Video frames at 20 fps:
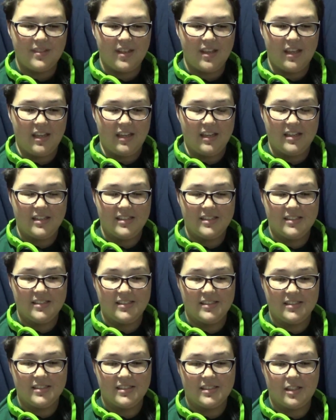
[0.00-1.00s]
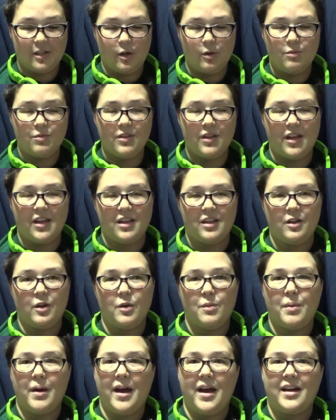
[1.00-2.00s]
and hopefully I can
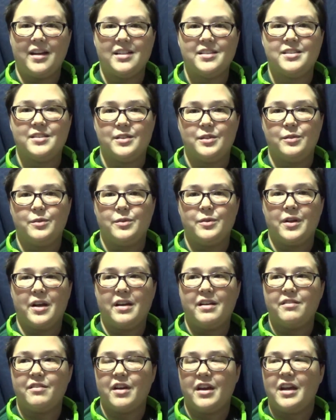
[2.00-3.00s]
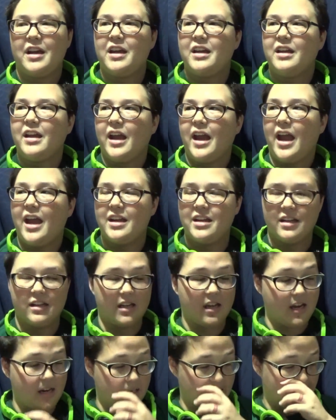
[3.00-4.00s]
go back soon. I had to
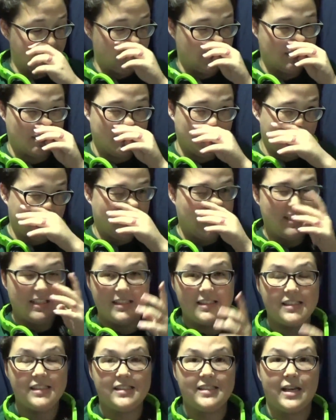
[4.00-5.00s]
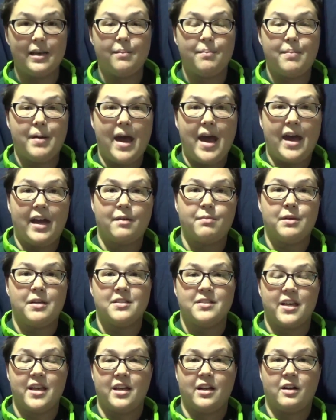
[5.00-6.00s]
kind of step back
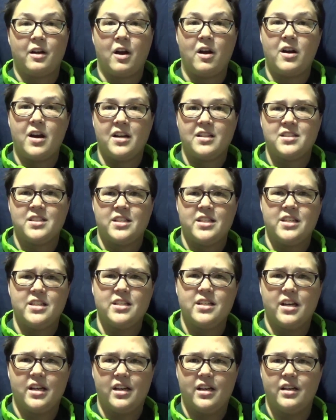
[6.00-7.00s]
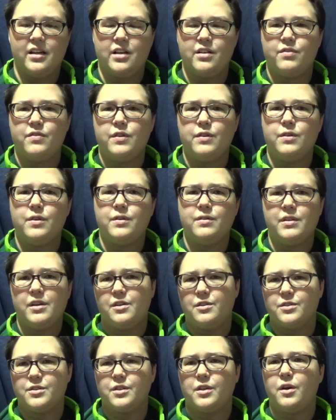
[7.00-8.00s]
because I had a car accident a few
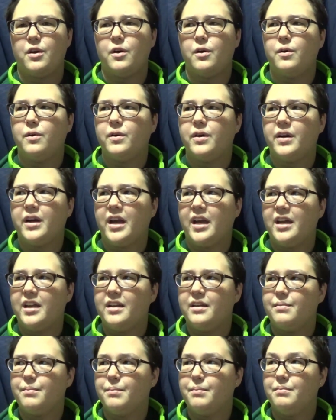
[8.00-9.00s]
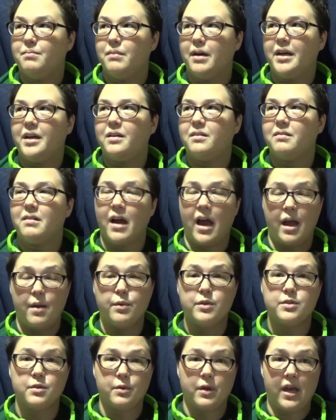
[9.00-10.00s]
years ago, and I
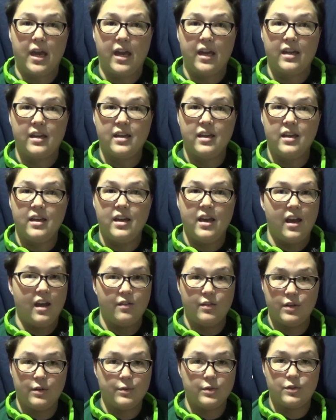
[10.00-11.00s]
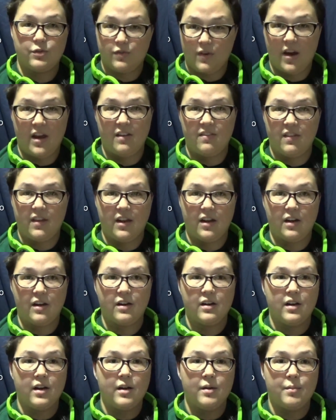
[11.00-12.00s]
was okay. Everything was fine
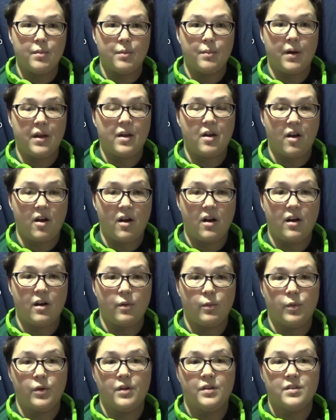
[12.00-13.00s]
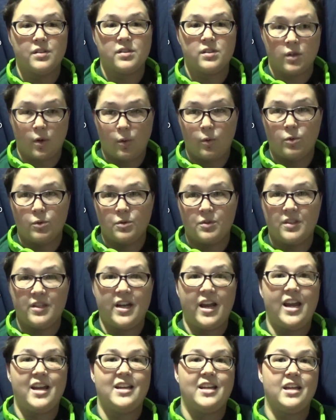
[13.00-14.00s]
there, but my car was totaled, and
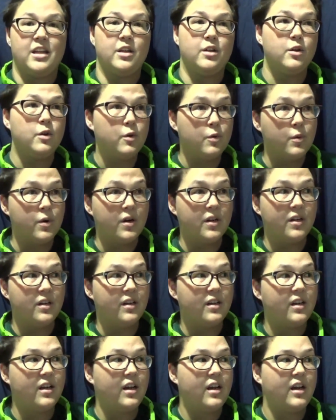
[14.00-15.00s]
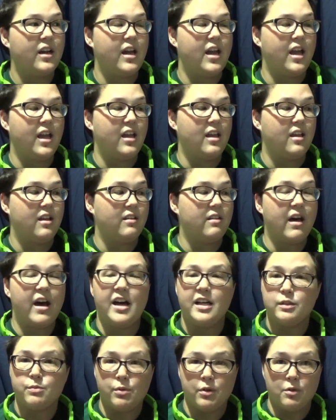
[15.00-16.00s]
I had to get a new one, and the
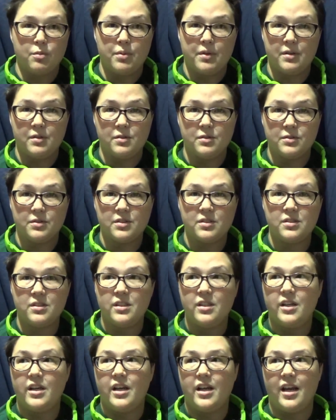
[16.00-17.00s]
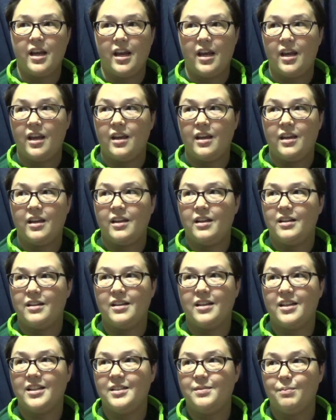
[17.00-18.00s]
hospital bills and
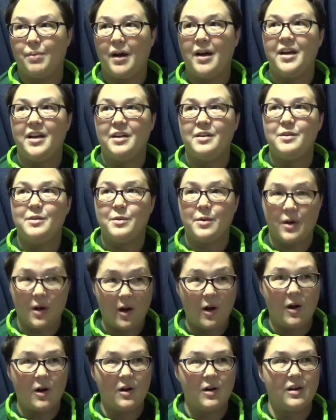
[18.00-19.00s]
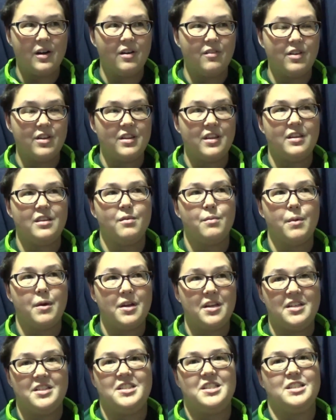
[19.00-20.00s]
buying a new car and everything, the
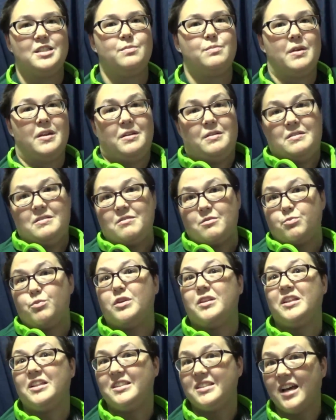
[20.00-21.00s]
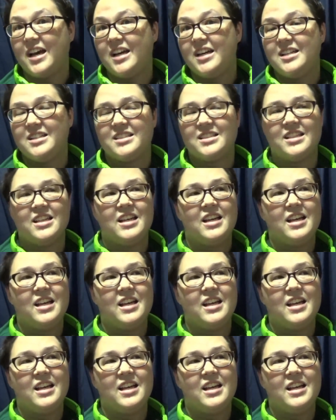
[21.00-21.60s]
money had just been really tight.